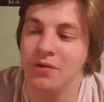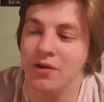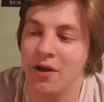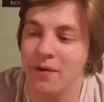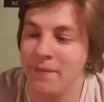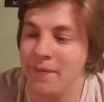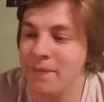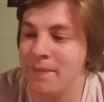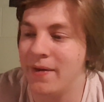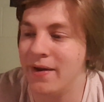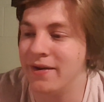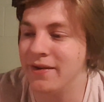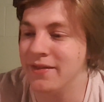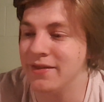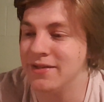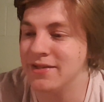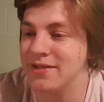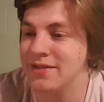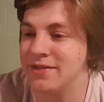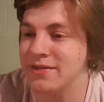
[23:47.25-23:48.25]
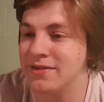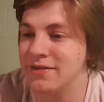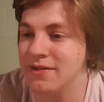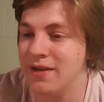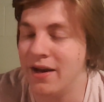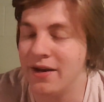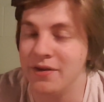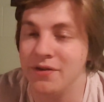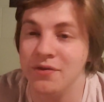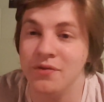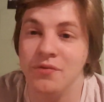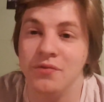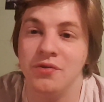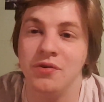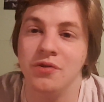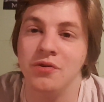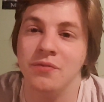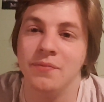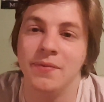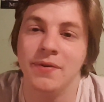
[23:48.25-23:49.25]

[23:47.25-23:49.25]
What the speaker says: come up onto YouTube,